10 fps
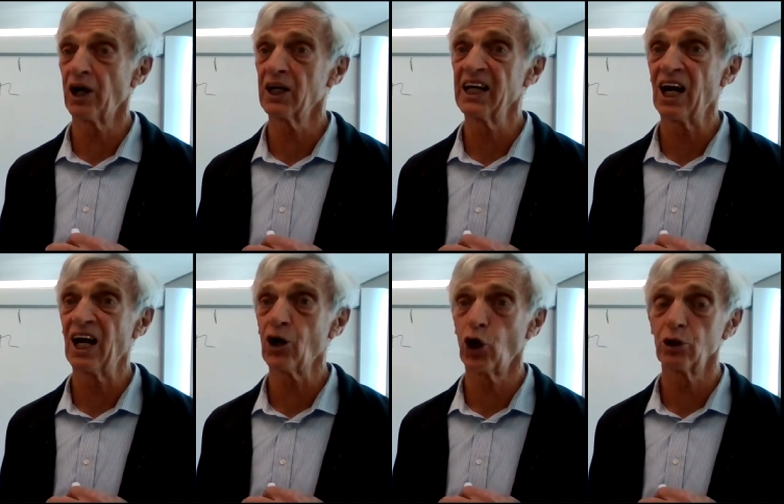drug and
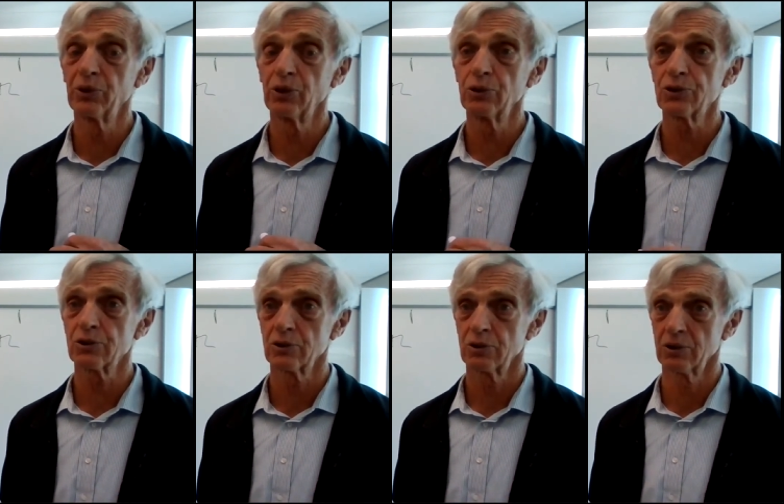alcohol
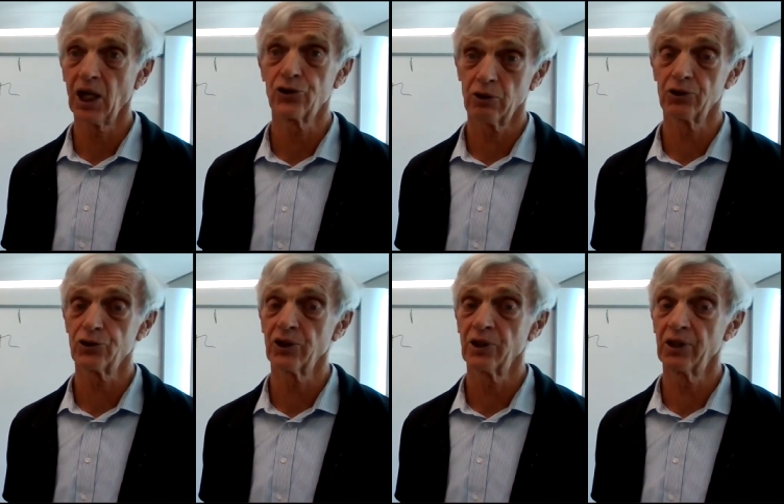abuse, and
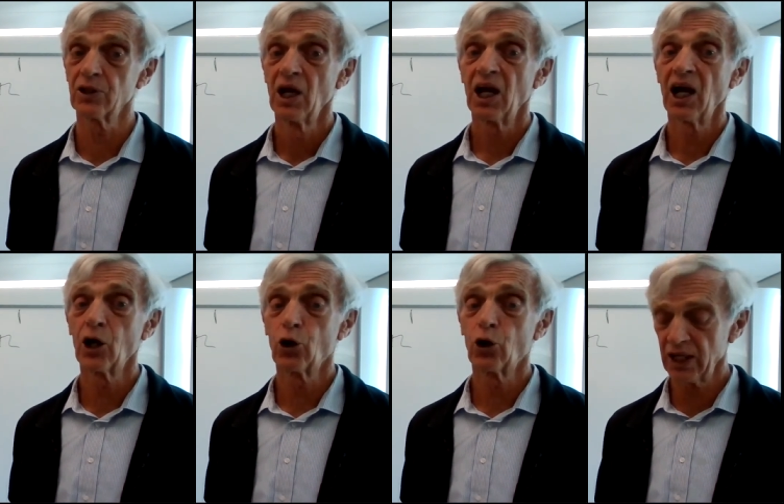so on. So there's
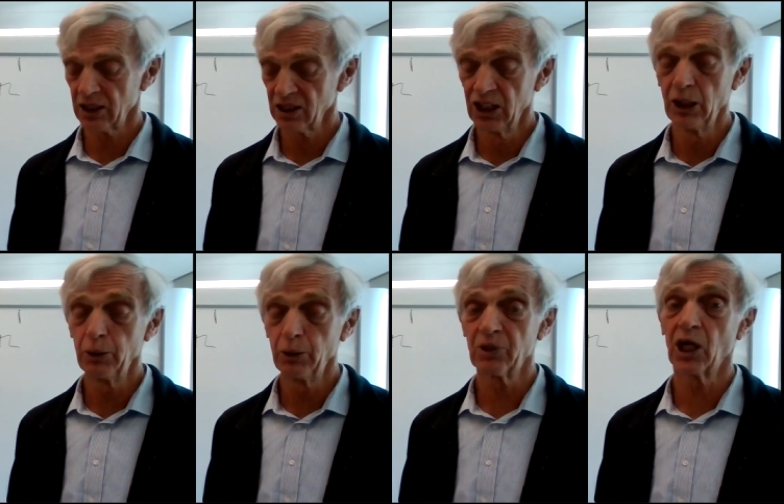a great
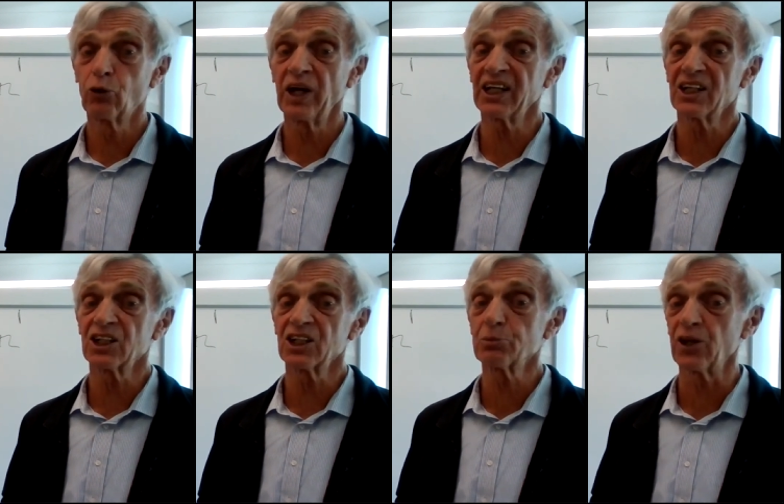a great
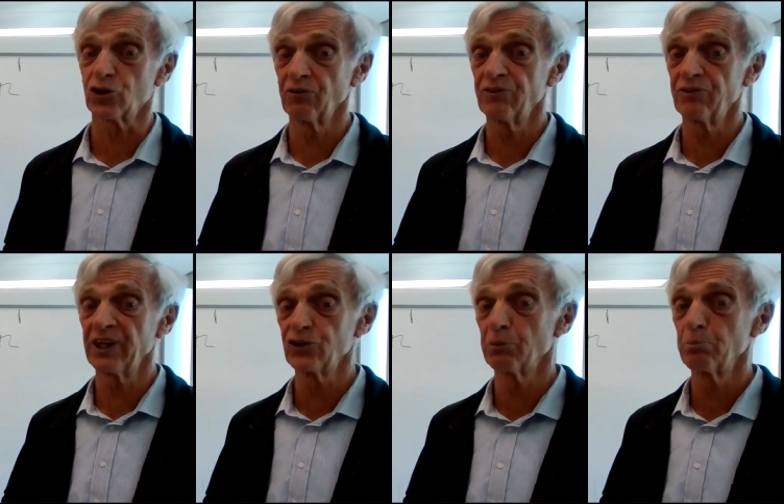expanse of
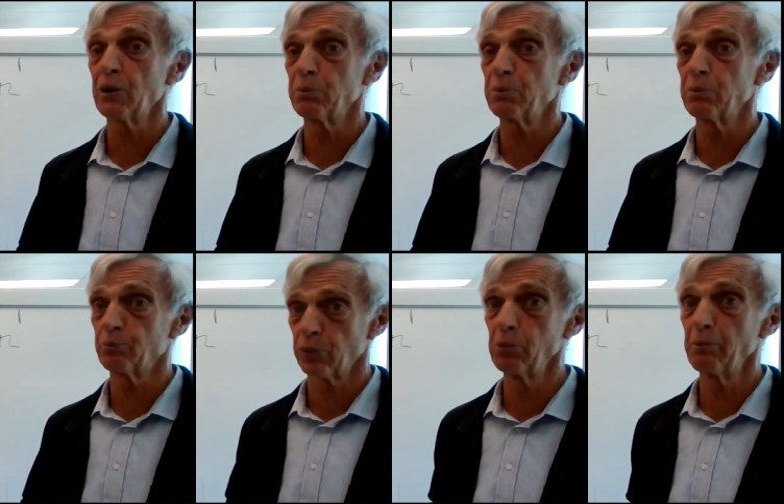things that might
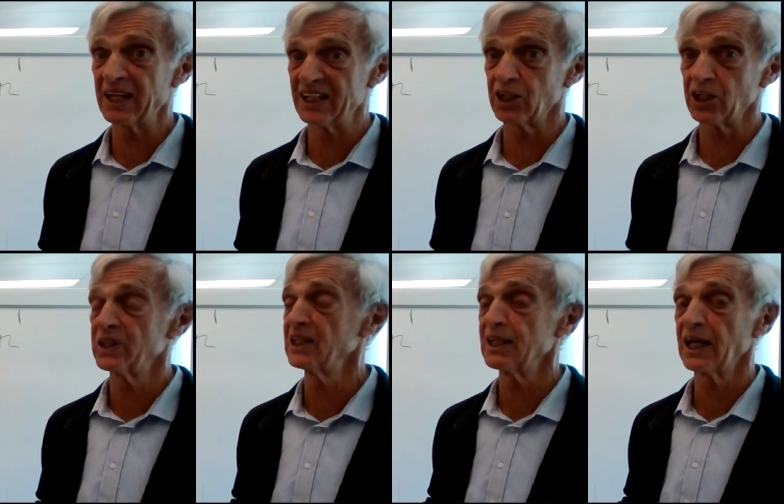be
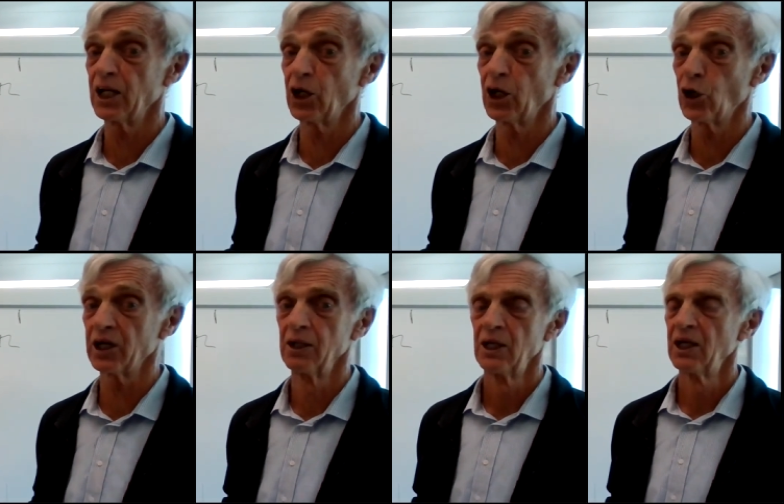problematic within that
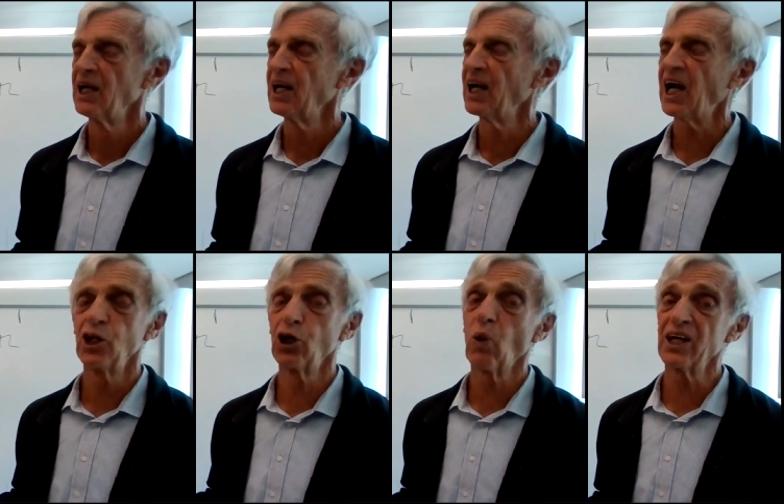area.
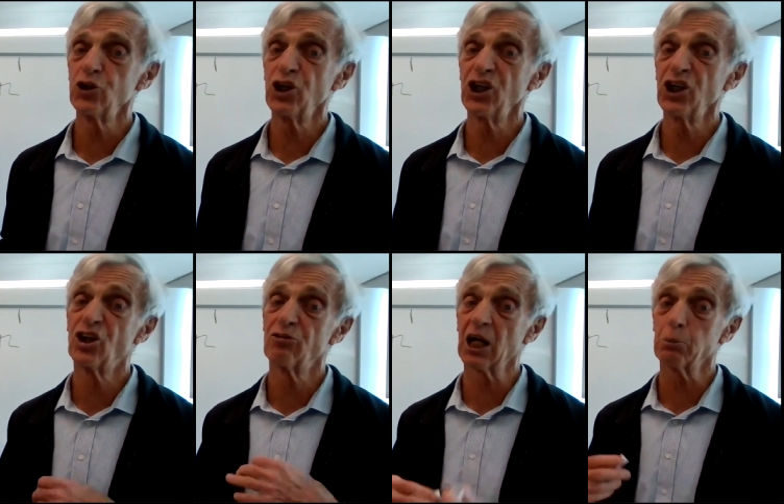And in a way, you
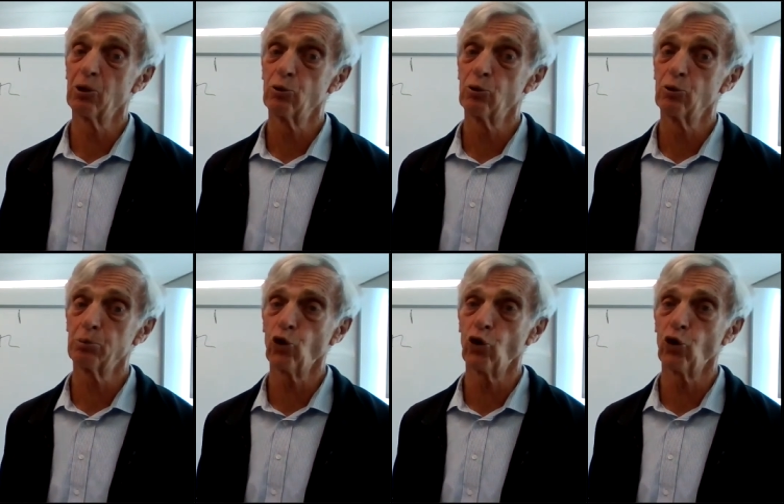need to develop a
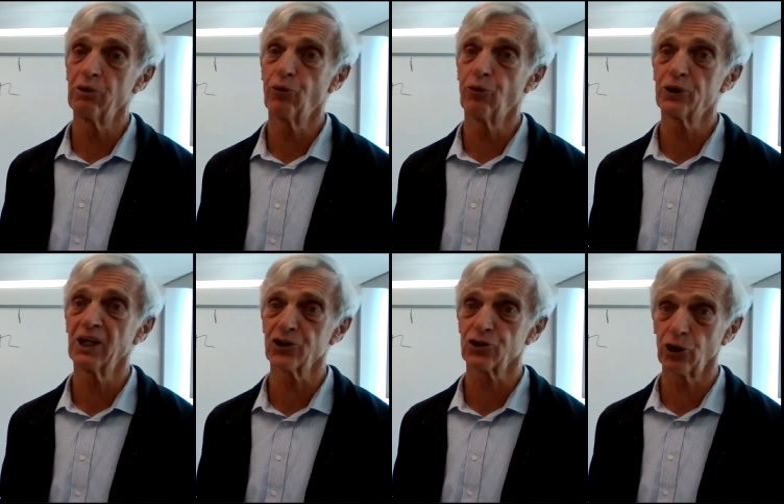rapport before
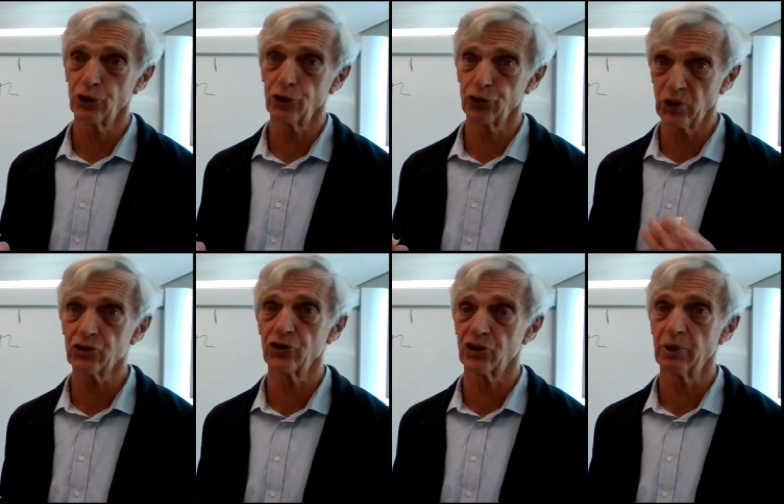you can ask close
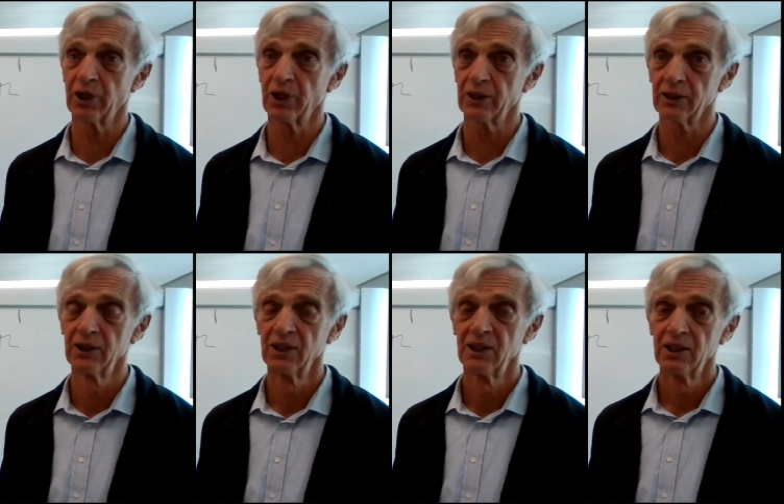questions about
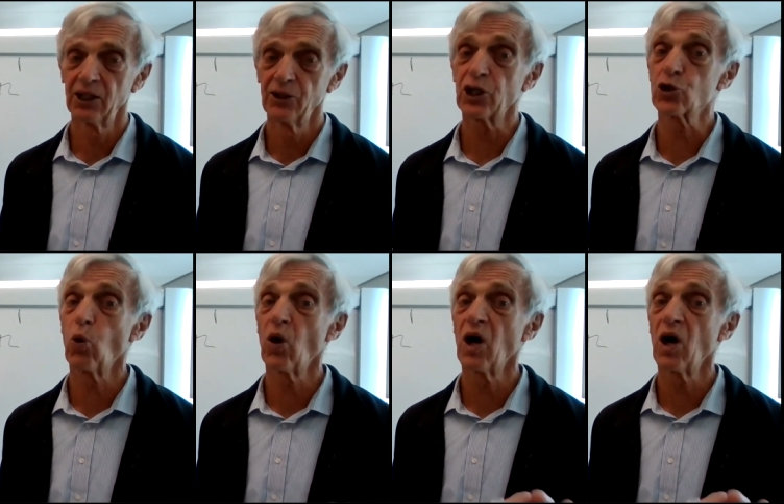that. And
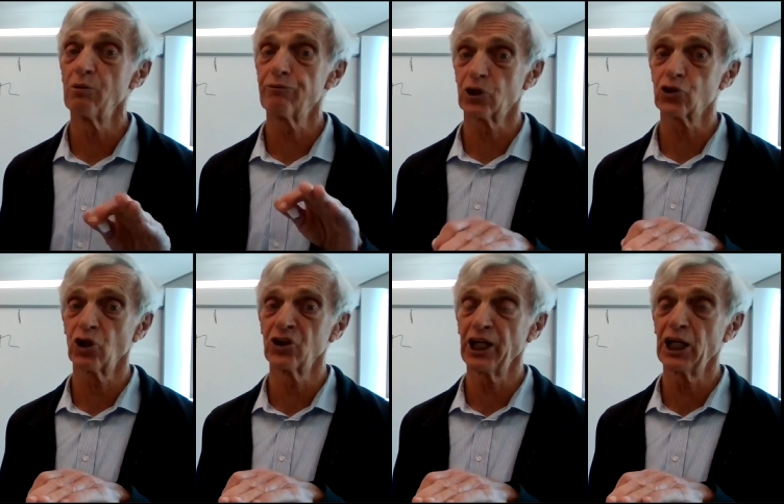that's why we've
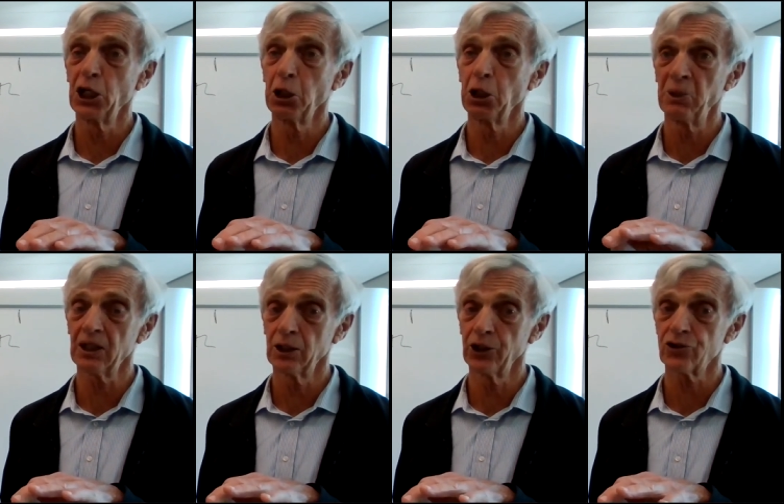focused on taking the
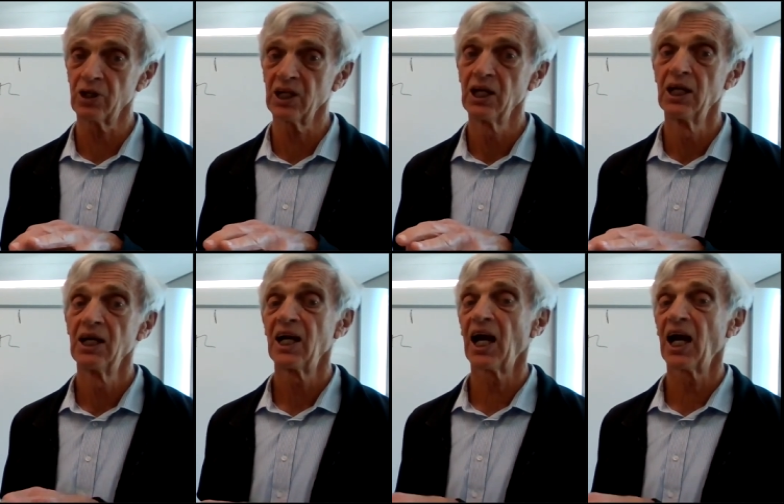medical history